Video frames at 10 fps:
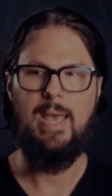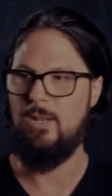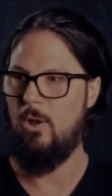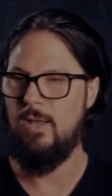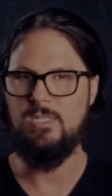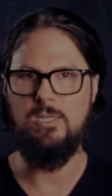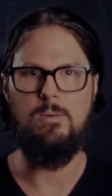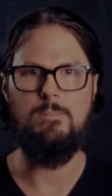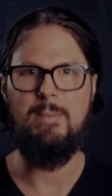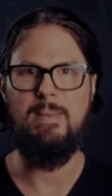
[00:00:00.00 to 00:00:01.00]
And
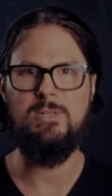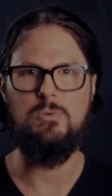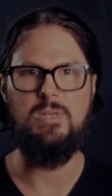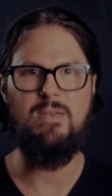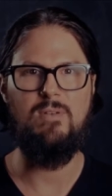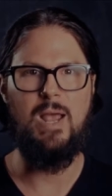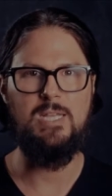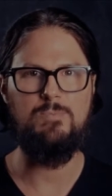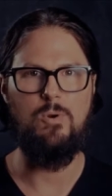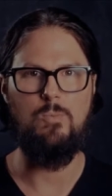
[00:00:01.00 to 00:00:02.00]
also, my mentor David
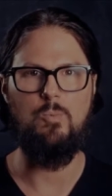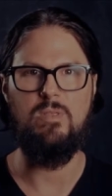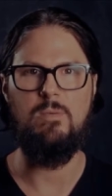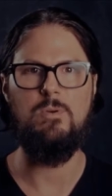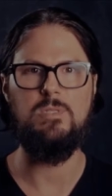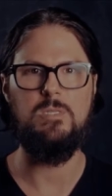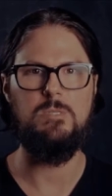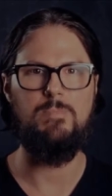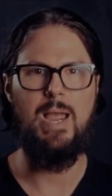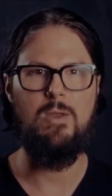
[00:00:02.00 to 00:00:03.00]
Osborne, one of the most
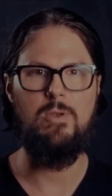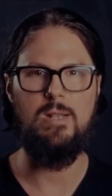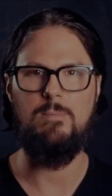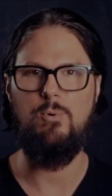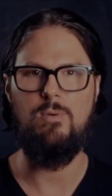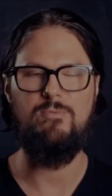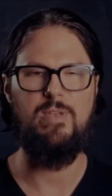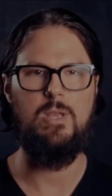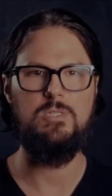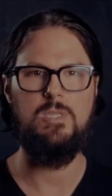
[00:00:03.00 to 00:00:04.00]
inspiring and important
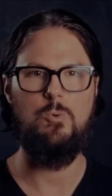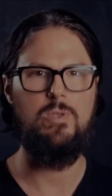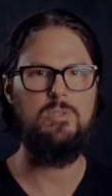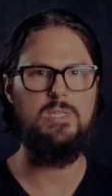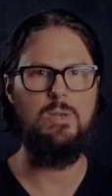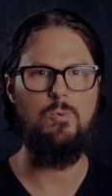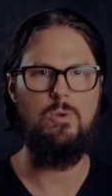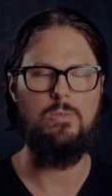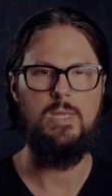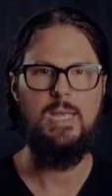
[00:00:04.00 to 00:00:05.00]
figures in the real estate
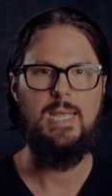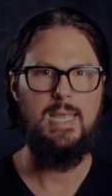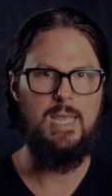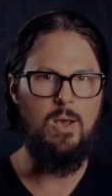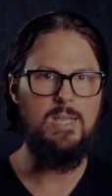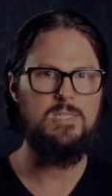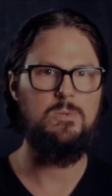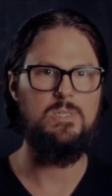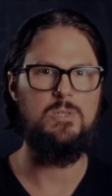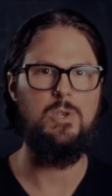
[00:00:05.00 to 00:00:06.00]
world. He
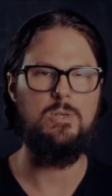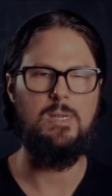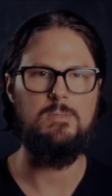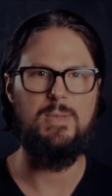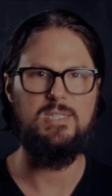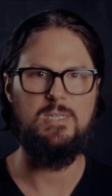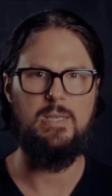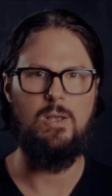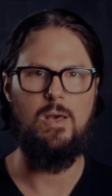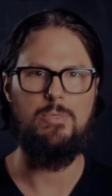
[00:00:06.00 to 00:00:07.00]
also is a New York Times
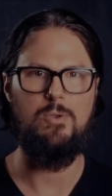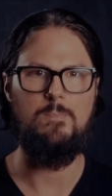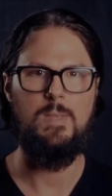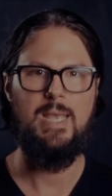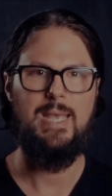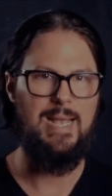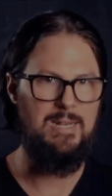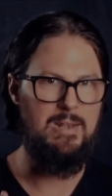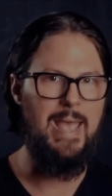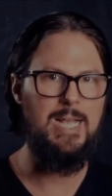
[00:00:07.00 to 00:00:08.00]
bestselling author
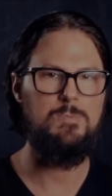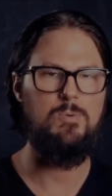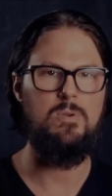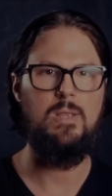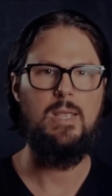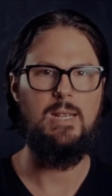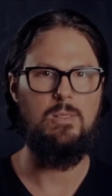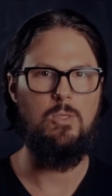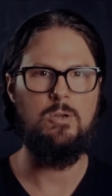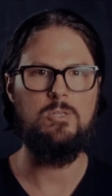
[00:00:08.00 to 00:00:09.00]
and an expert
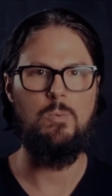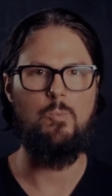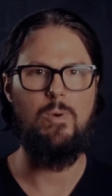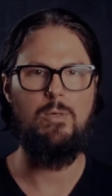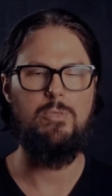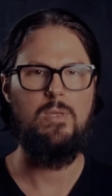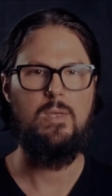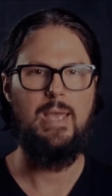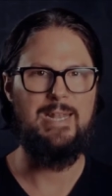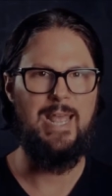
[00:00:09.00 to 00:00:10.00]
in long term wealth
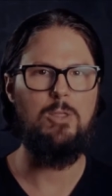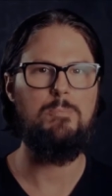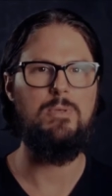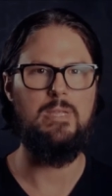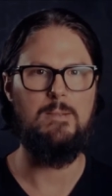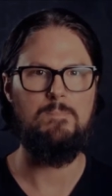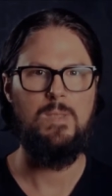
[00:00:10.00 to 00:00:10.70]
and health building.